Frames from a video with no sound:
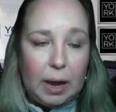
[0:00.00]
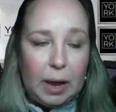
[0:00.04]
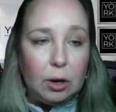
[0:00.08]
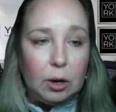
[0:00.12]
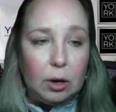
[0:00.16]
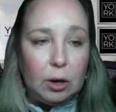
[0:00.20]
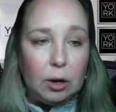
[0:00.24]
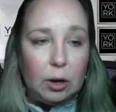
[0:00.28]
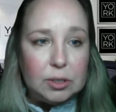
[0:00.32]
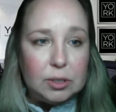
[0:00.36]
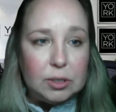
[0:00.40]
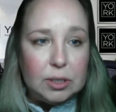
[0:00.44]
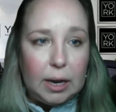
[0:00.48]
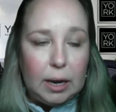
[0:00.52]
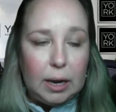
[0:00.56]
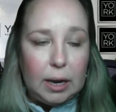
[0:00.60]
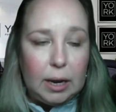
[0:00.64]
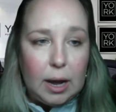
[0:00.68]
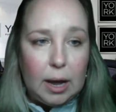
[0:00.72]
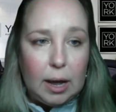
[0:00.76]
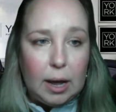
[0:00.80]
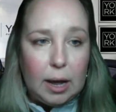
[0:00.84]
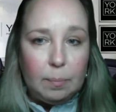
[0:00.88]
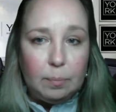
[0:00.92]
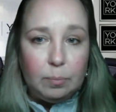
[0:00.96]
bankers
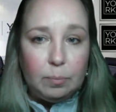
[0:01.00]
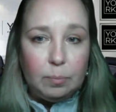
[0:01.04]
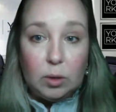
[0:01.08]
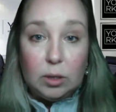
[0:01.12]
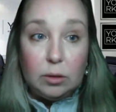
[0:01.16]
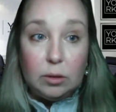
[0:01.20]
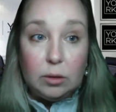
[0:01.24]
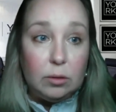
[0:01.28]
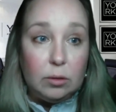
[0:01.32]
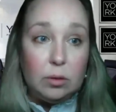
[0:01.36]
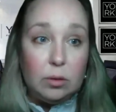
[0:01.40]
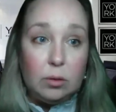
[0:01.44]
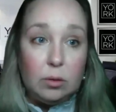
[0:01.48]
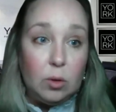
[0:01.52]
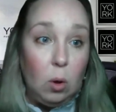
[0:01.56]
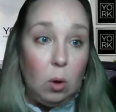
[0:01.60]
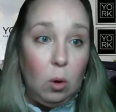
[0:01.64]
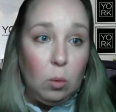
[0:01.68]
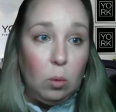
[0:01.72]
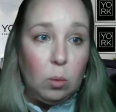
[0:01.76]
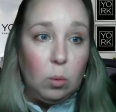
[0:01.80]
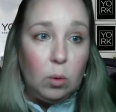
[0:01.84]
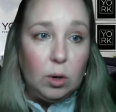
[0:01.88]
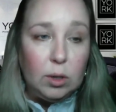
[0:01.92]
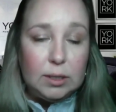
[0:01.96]
and with the
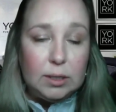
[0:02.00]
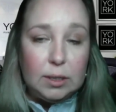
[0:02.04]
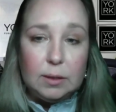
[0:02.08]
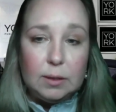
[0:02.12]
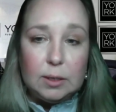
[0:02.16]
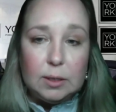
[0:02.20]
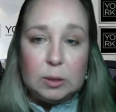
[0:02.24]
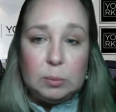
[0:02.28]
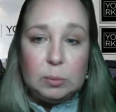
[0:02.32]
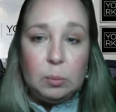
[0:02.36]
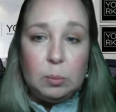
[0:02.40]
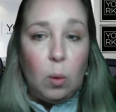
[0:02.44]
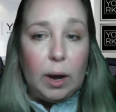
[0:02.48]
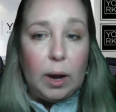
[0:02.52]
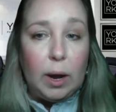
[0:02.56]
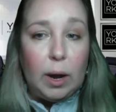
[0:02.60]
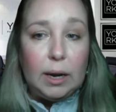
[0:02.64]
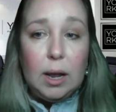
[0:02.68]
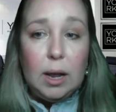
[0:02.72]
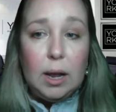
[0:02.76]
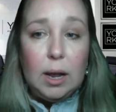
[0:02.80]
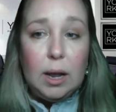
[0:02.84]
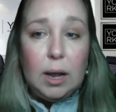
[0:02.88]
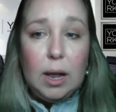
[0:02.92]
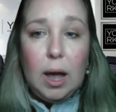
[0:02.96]
whole world at this
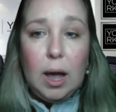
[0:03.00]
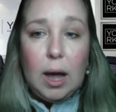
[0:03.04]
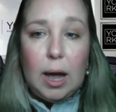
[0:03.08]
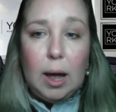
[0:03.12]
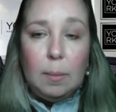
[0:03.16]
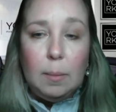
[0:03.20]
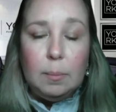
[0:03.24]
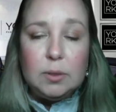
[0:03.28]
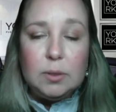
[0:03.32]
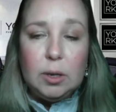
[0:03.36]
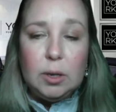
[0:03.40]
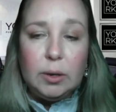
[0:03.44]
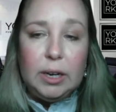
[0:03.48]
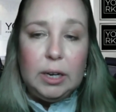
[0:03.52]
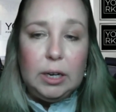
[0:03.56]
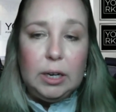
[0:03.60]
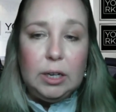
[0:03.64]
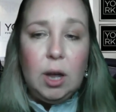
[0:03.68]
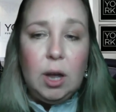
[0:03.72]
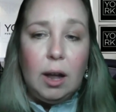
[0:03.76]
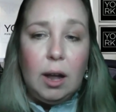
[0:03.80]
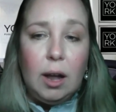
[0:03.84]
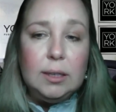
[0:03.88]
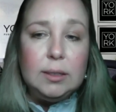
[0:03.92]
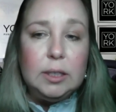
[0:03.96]
point. So, can
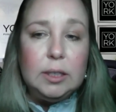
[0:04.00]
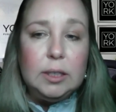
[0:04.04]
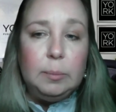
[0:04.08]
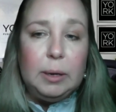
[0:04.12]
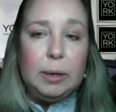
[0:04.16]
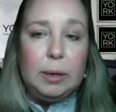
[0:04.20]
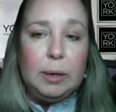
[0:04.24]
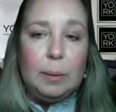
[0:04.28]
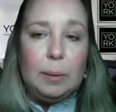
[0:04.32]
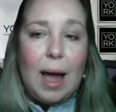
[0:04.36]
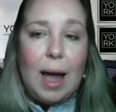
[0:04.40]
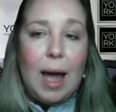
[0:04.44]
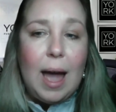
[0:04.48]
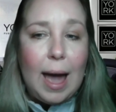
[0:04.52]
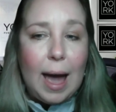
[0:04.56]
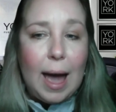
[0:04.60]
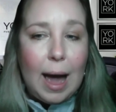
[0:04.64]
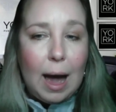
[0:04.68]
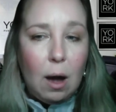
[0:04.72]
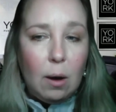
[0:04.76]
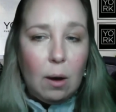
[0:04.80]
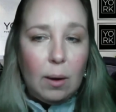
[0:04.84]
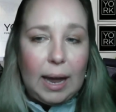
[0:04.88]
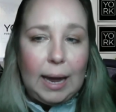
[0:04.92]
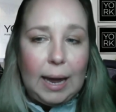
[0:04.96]
you talk a little bit about
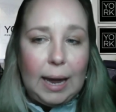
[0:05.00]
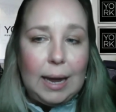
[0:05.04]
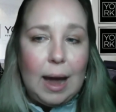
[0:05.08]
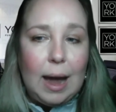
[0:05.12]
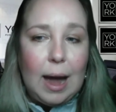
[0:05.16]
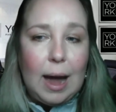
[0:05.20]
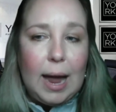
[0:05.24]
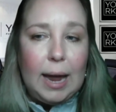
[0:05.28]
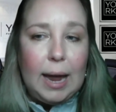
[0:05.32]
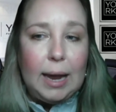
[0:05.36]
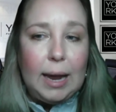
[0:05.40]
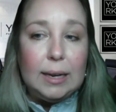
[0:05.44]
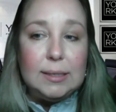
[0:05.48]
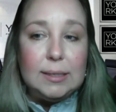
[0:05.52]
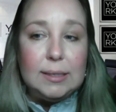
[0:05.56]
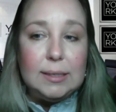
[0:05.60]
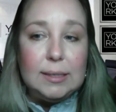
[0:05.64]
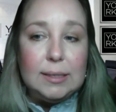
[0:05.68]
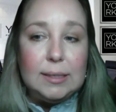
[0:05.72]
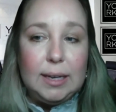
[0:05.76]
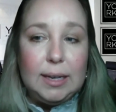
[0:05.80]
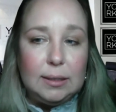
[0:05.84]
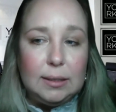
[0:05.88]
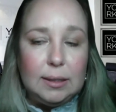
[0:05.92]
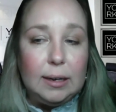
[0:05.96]
how AI and
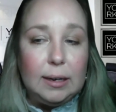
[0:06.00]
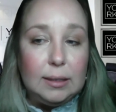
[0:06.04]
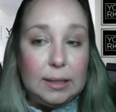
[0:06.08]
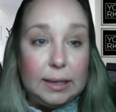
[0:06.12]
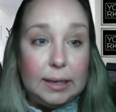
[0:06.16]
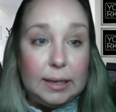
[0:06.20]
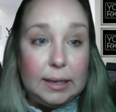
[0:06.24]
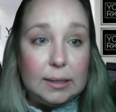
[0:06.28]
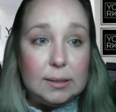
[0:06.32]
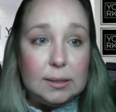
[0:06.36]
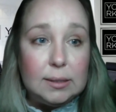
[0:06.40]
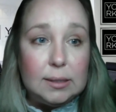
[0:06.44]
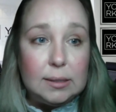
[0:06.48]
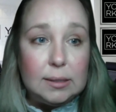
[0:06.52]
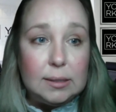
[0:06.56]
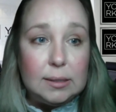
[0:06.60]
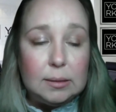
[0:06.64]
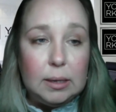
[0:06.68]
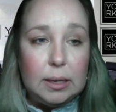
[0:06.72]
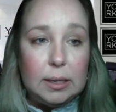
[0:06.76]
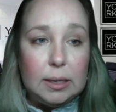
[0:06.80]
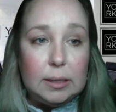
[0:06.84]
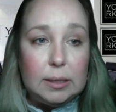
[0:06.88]
data analytics